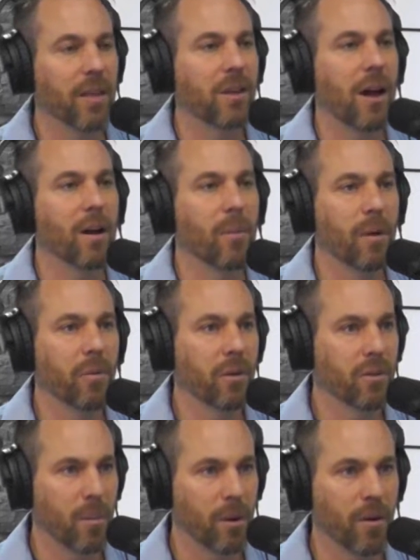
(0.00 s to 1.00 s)
talk about their
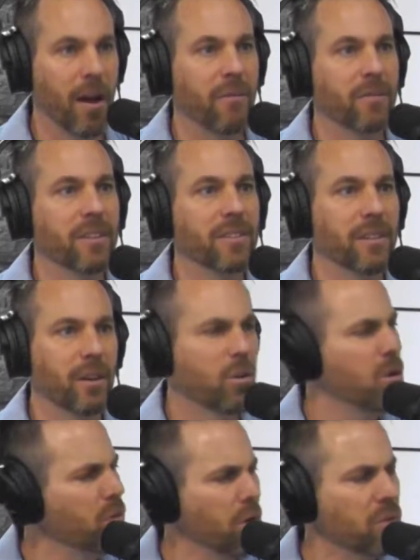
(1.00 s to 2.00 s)
demographics,
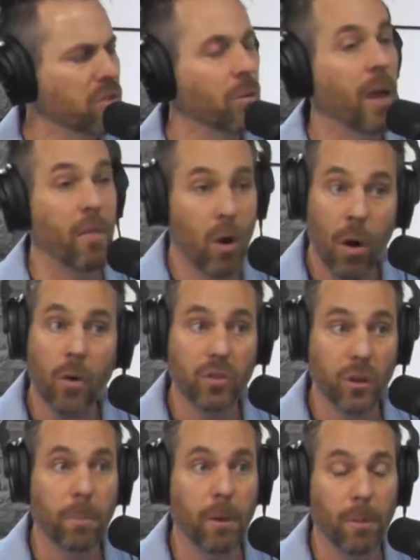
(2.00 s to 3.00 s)
and there are
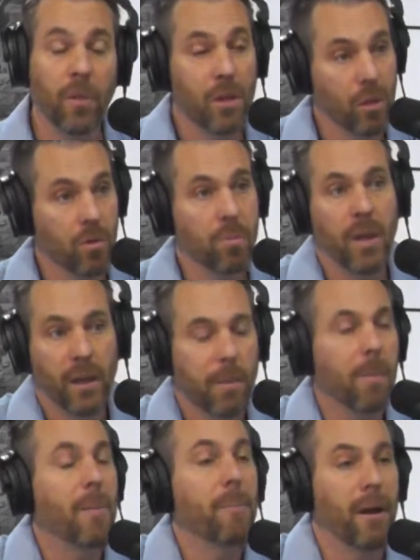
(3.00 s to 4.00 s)
still people that use them. Like,
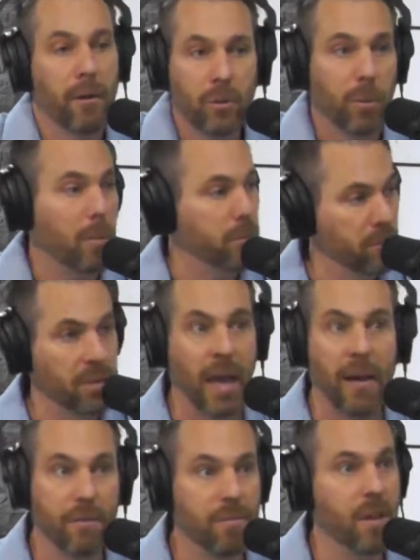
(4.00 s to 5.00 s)
my parents probably
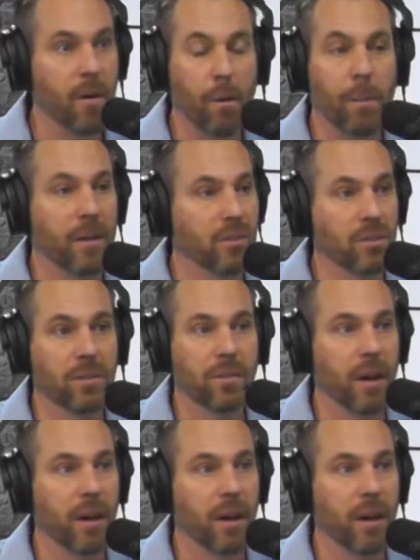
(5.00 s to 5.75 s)
have a Yellow Pages, right?